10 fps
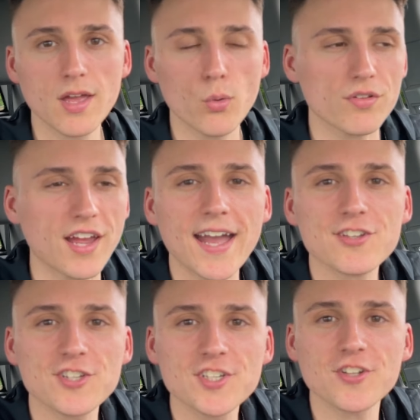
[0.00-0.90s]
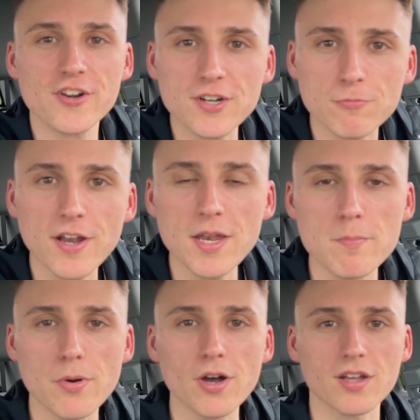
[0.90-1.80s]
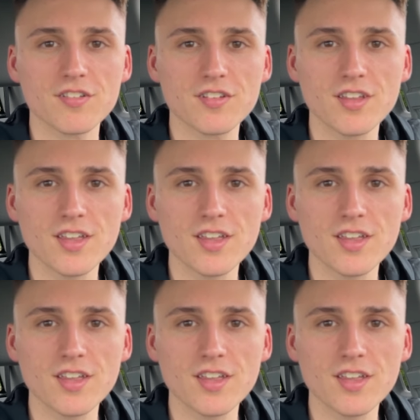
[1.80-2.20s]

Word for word: was I actually started reading books.